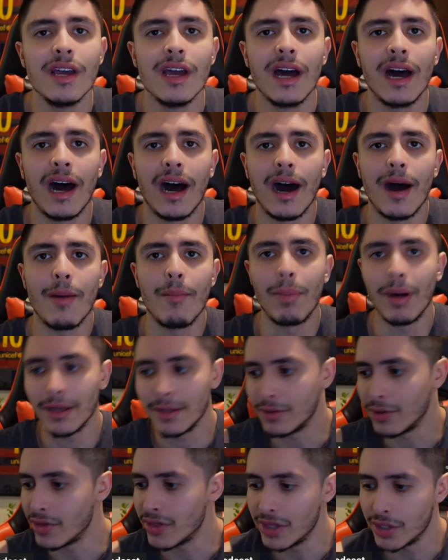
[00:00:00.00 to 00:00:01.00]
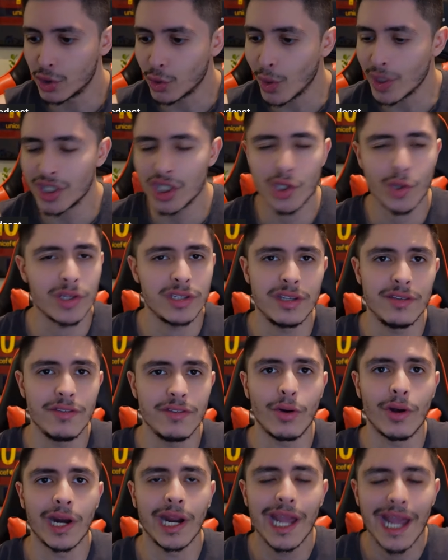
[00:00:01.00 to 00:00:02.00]
But you know,
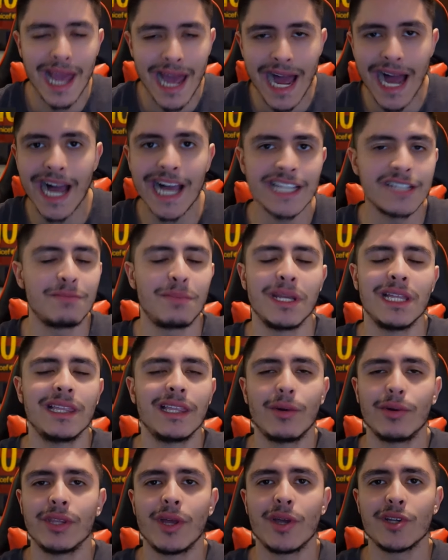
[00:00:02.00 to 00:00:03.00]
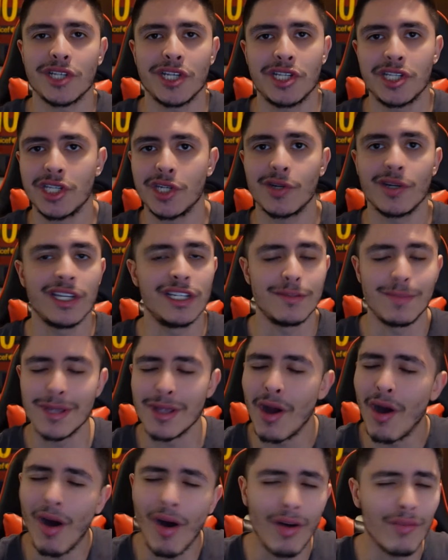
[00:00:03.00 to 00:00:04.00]
2024 has been Lewandowski's year. He's been
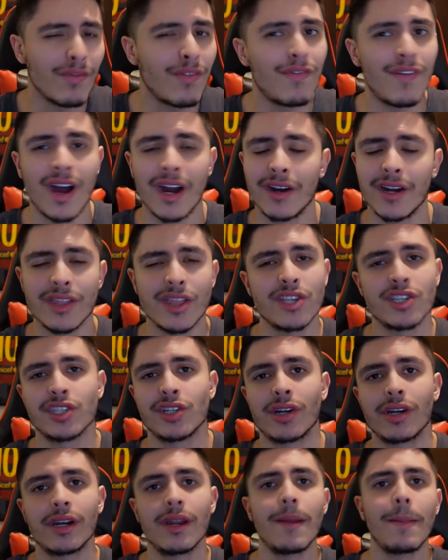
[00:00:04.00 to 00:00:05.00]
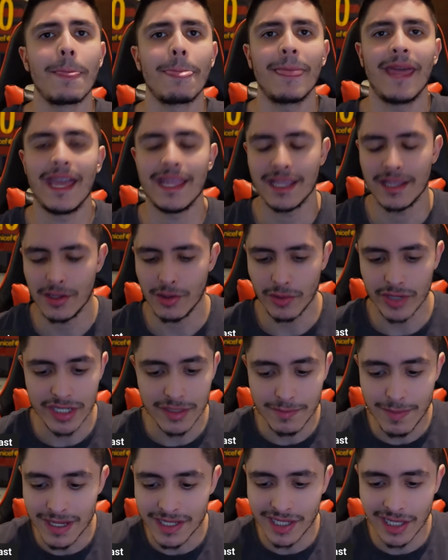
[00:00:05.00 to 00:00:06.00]
on fire at the start, and you know, he's
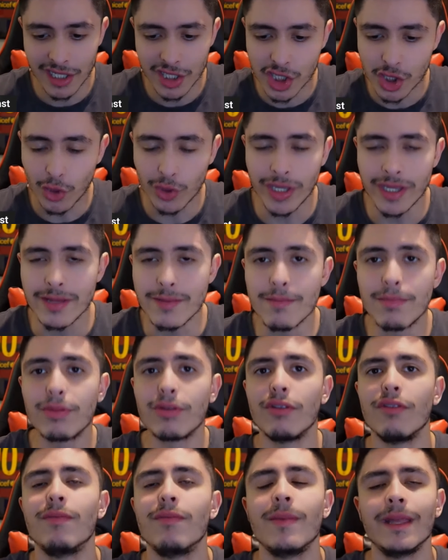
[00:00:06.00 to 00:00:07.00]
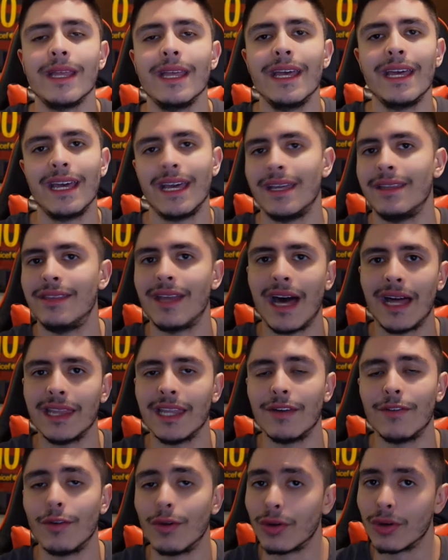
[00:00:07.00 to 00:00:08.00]
basically shown an improvement in that level.